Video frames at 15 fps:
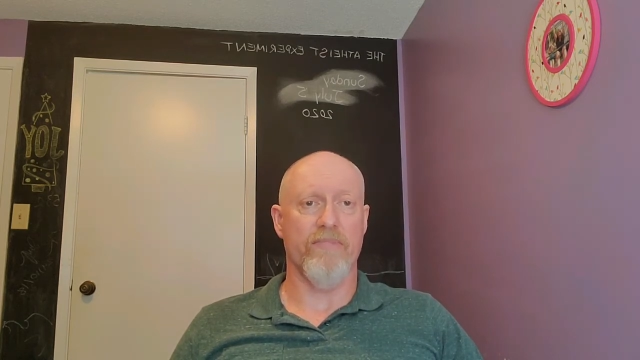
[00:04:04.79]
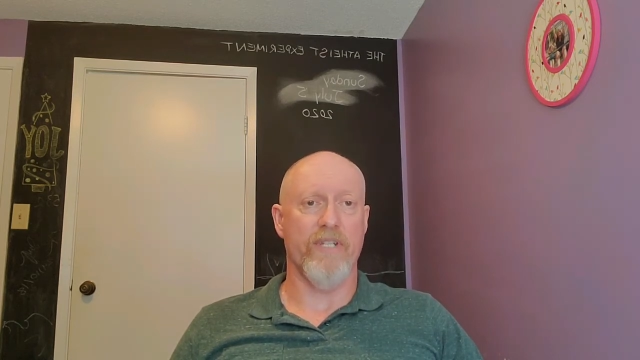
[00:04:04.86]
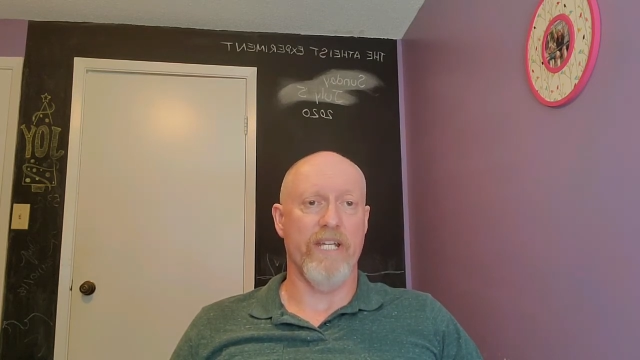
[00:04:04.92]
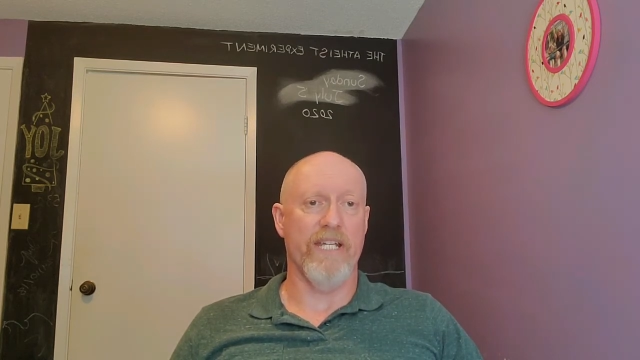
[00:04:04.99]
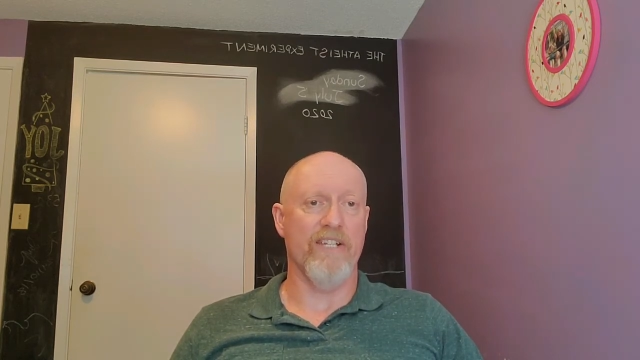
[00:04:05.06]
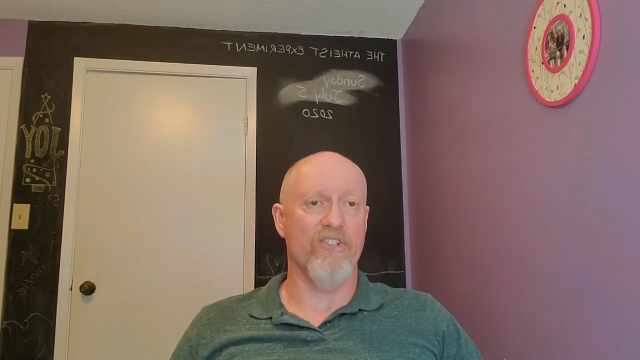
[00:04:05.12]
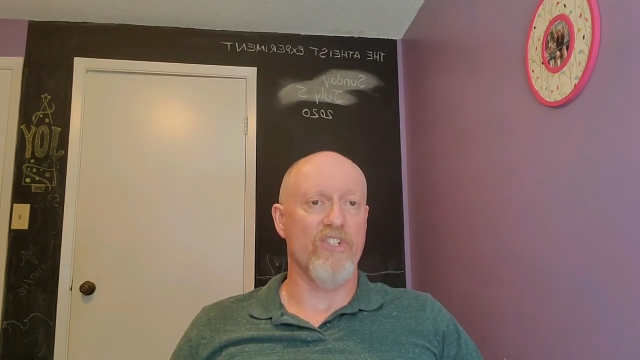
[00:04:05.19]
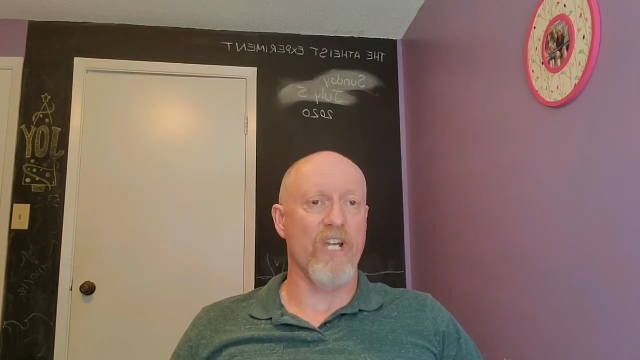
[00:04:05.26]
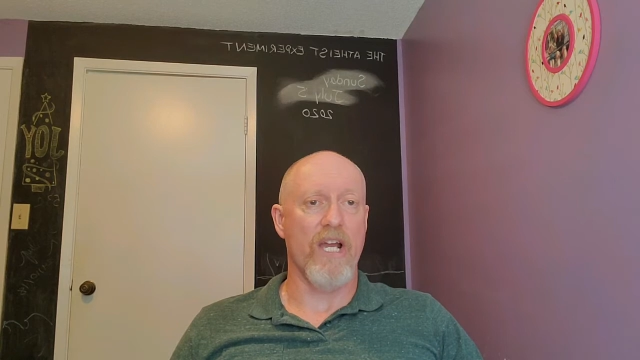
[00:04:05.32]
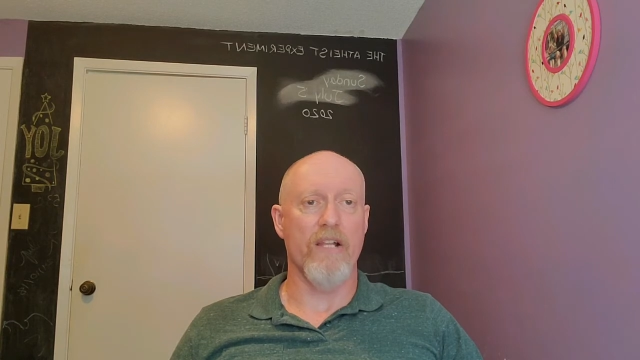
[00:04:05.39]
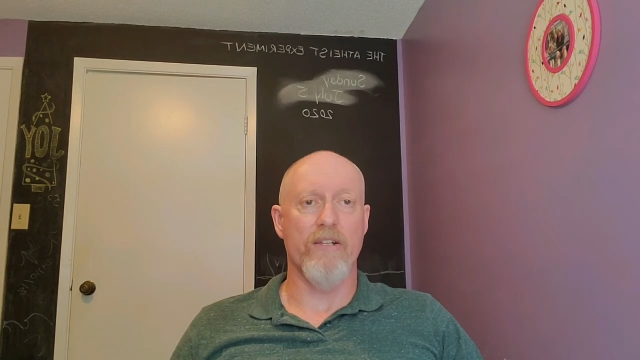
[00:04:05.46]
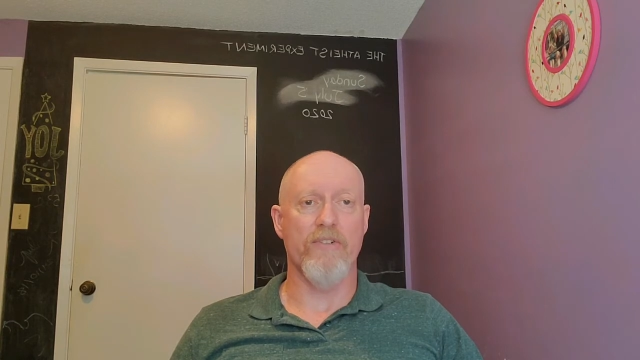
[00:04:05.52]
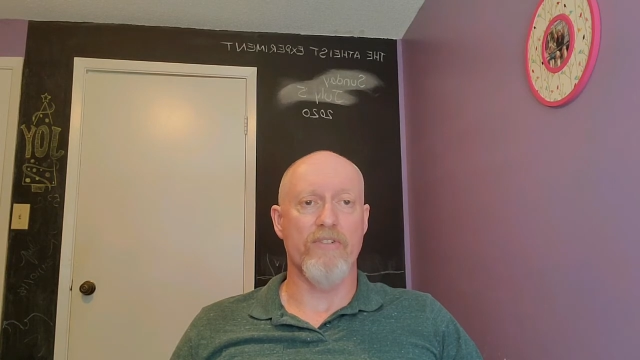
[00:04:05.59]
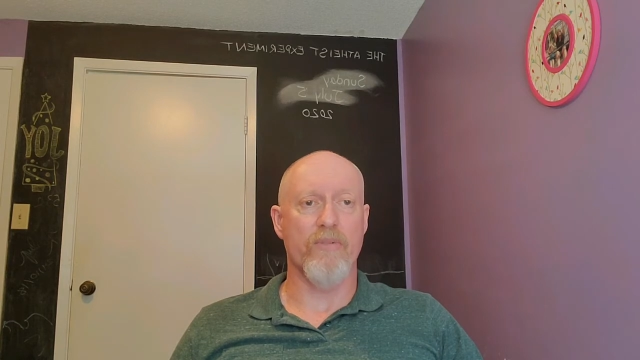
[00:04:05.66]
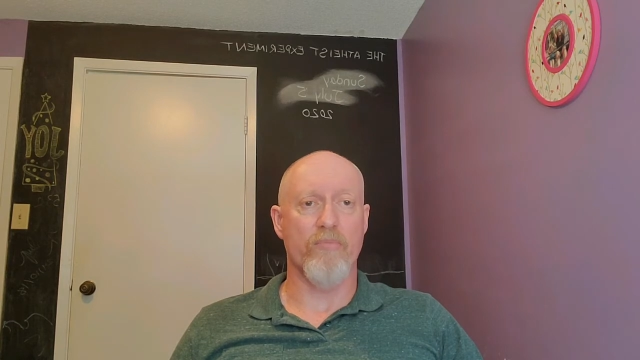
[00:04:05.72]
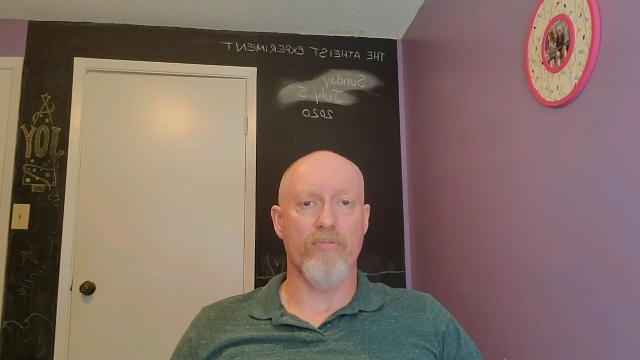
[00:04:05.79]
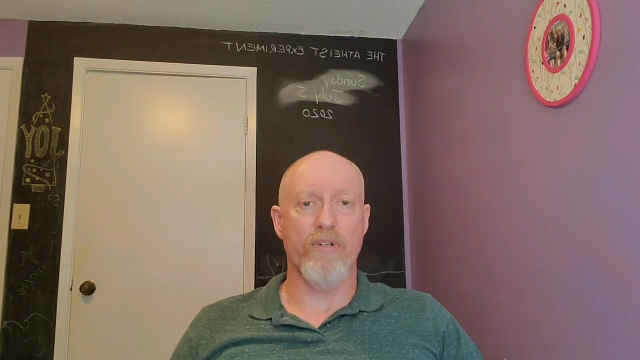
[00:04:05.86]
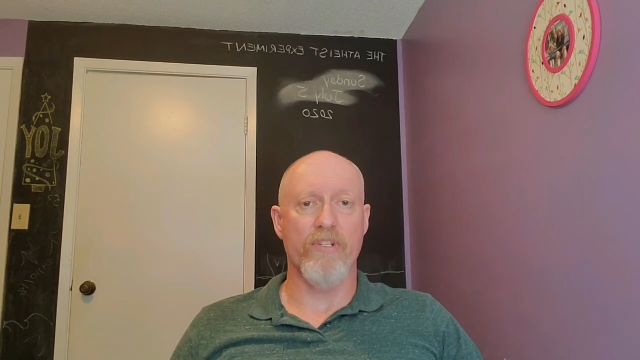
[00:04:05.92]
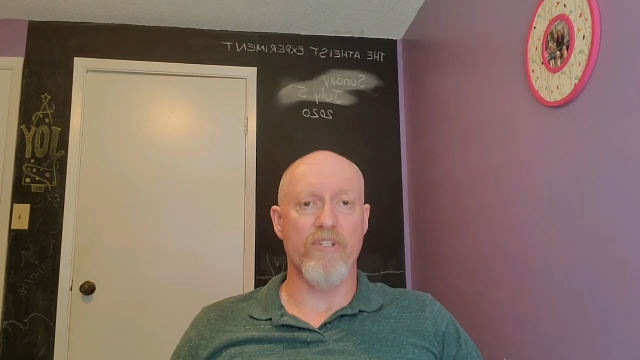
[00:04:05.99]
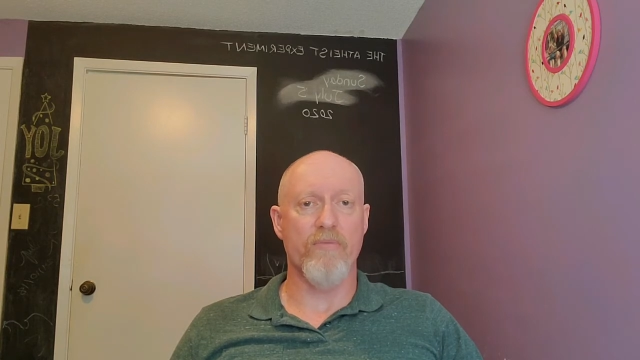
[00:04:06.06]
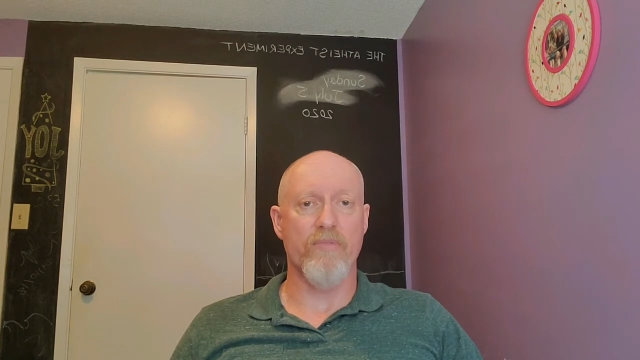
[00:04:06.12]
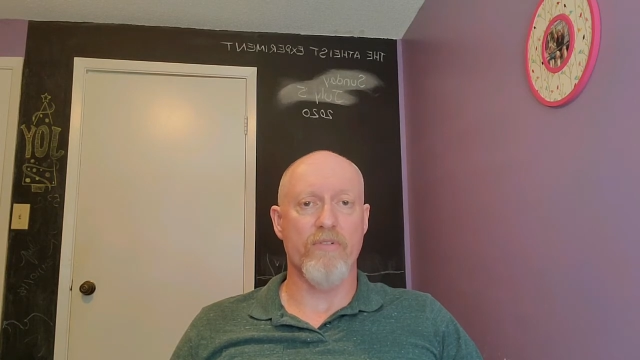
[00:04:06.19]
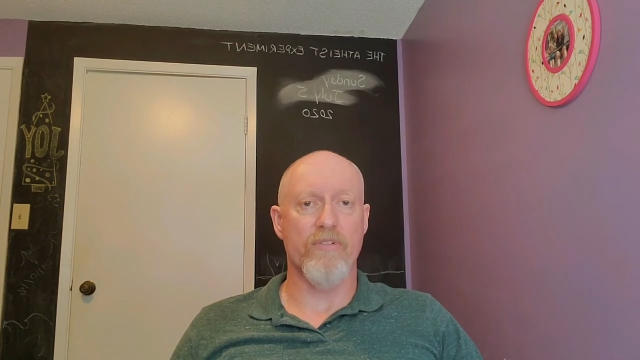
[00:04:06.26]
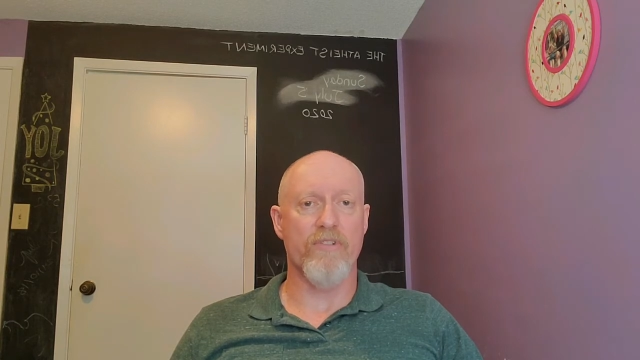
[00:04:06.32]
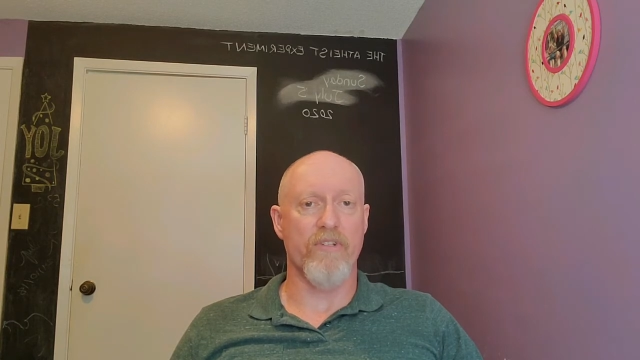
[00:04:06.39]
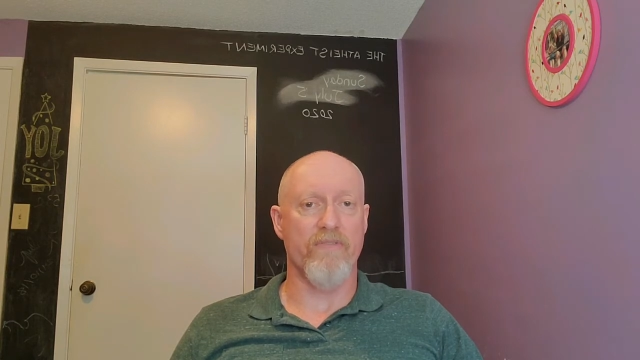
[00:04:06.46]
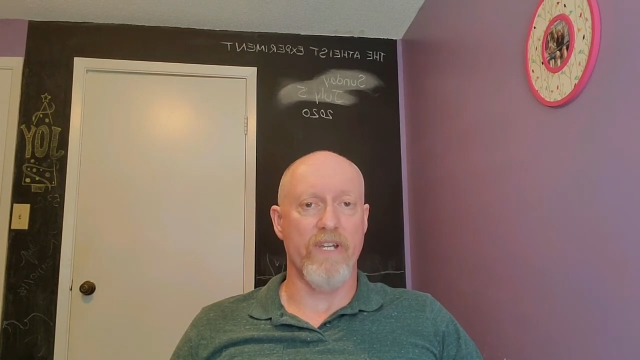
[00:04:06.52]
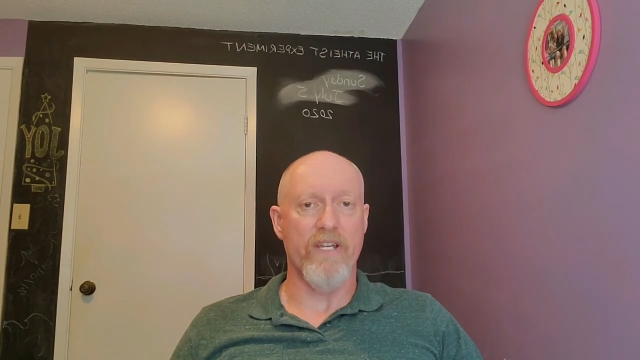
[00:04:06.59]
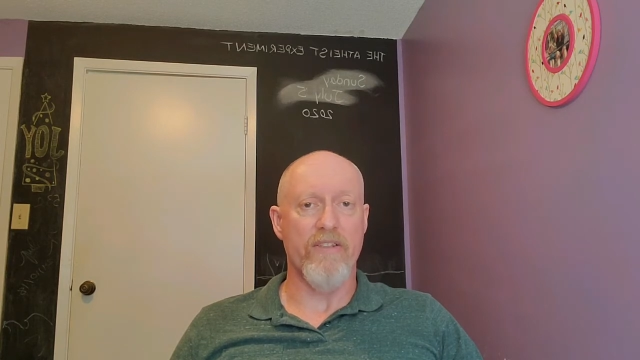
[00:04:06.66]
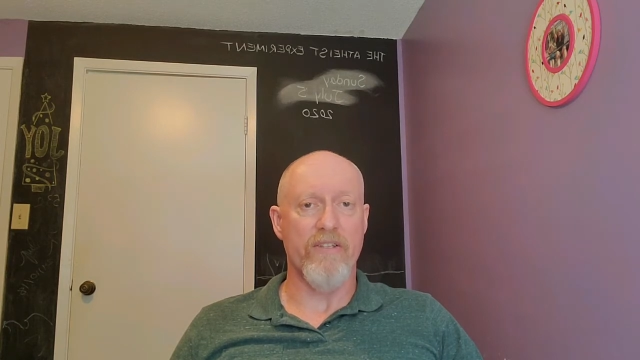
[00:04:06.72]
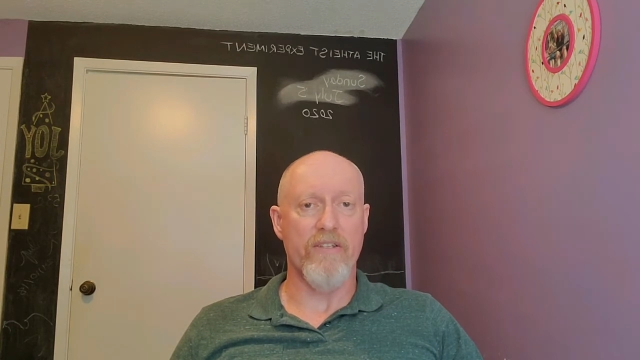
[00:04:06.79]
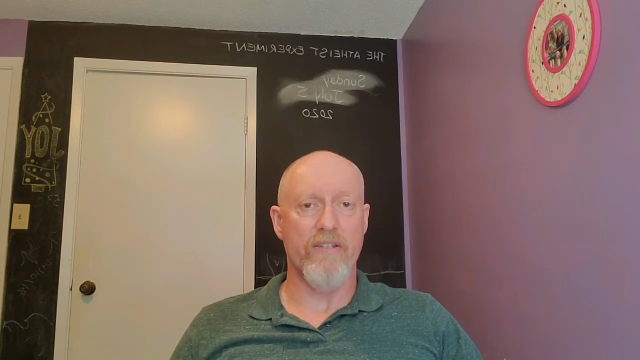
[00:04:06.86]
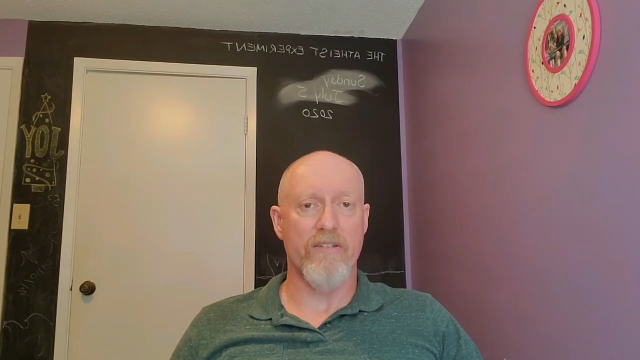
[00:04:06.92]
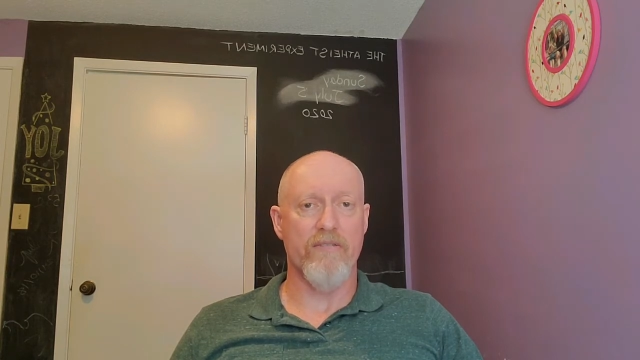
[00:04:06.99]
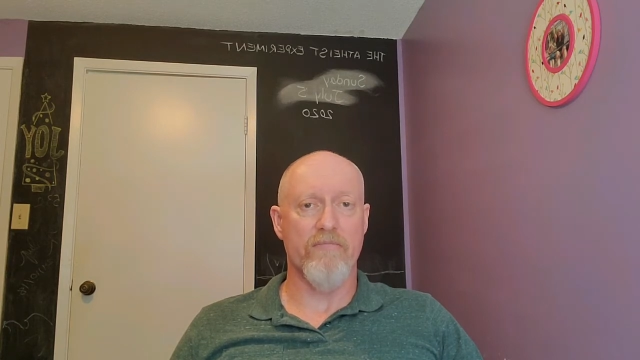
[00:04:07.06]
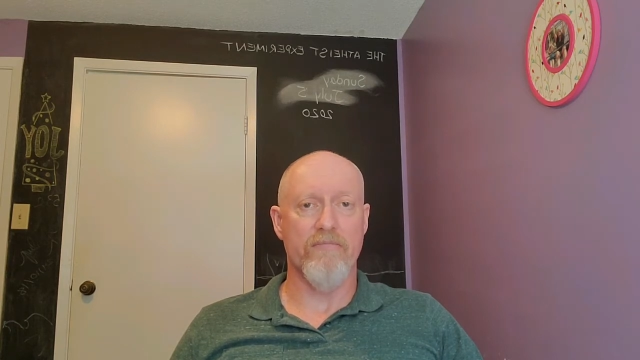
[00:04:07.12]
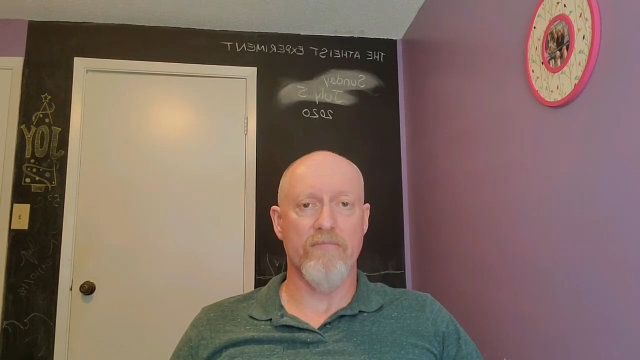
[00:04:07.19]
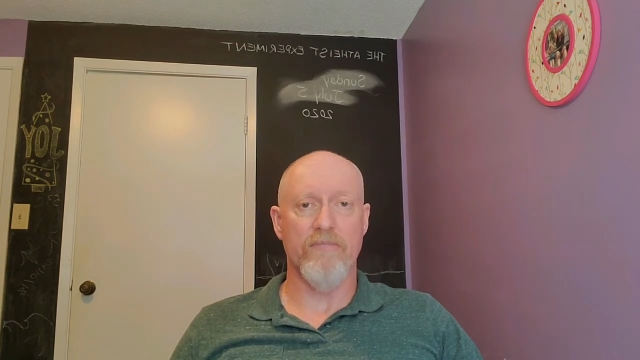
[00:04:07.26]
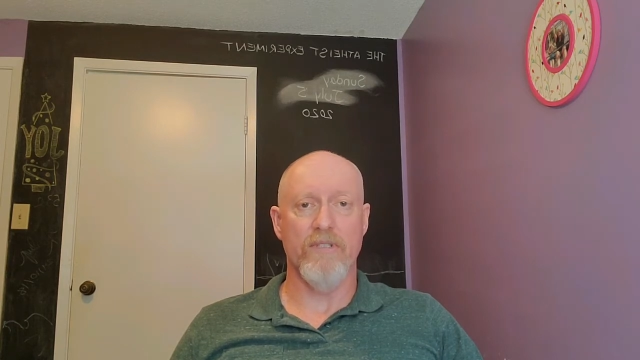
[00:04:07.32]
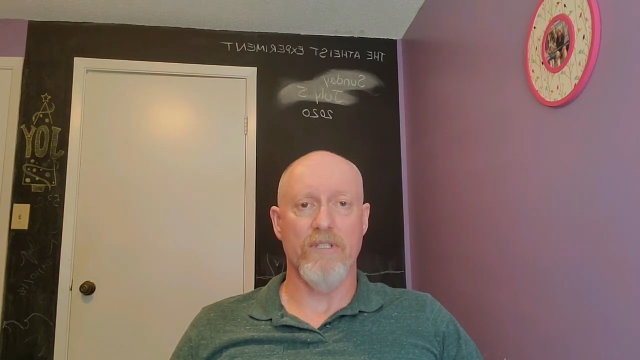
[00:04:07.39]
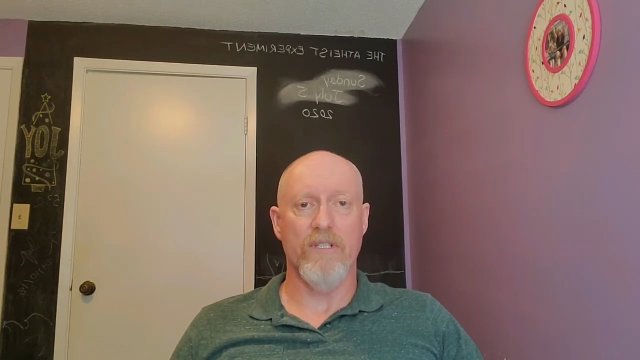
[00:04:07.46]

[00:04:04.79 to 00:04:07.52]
they can challenge the principles of atheism,